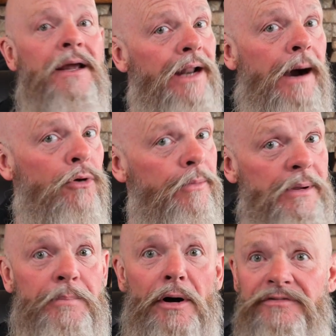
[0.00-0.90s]
Now, I'm going to be
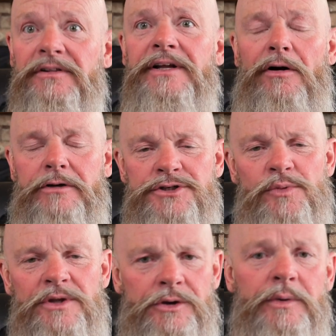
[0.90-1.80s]
perfectly honest
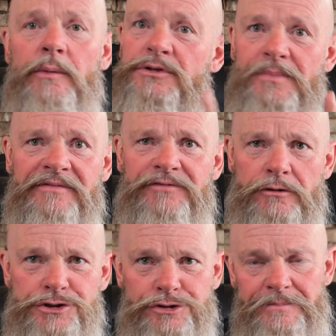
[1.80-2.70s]
with you. It was my
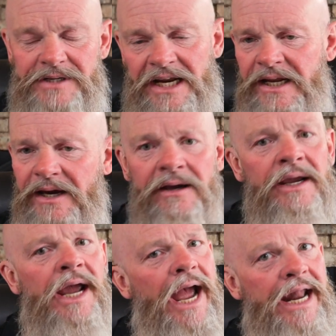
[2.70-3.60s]
first trip to India,
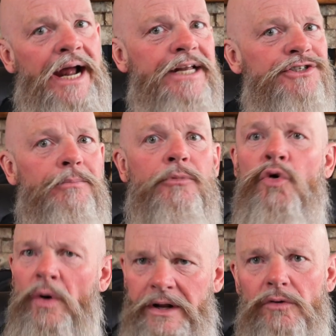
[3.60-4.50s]
and I had some
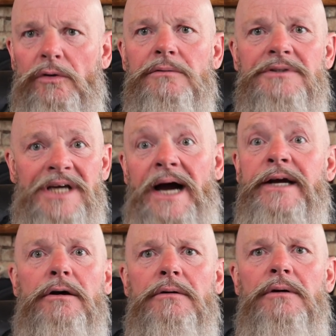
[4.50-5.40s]
critical
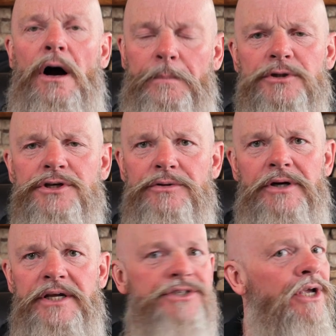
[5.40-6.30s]
tiger
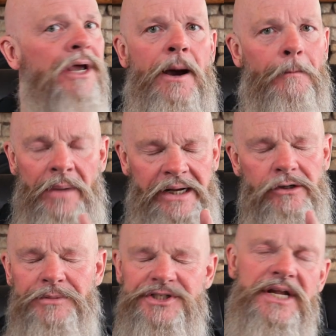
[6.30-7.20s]
opportunities. Make no
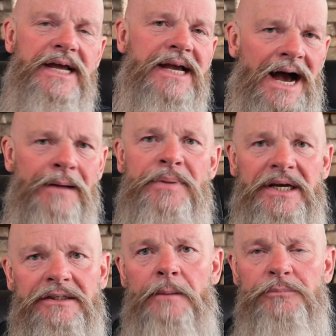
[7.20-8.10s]
mistake, I
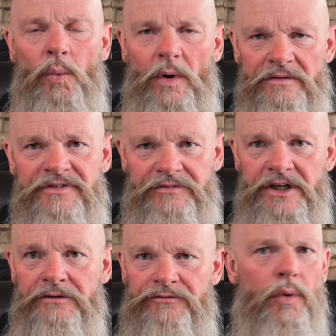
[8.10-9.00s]
picked up the
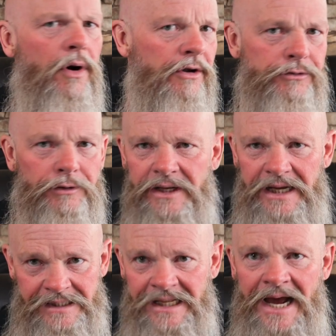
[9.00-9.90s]
150-400
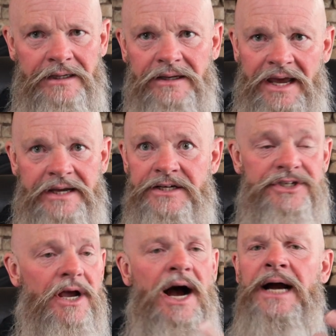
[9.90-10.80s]
in that
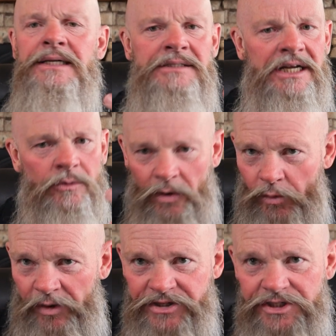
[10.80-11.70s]
case. I didn't want to
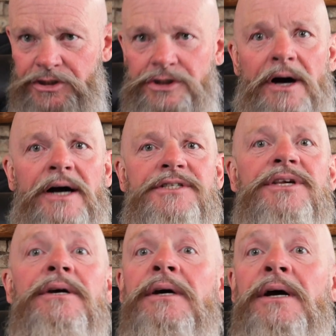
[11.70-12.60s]
risk shots
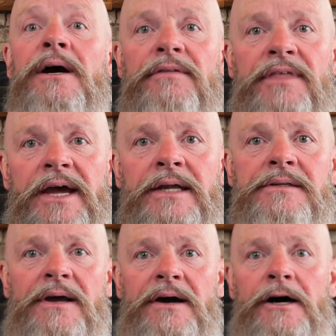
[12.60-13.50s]
that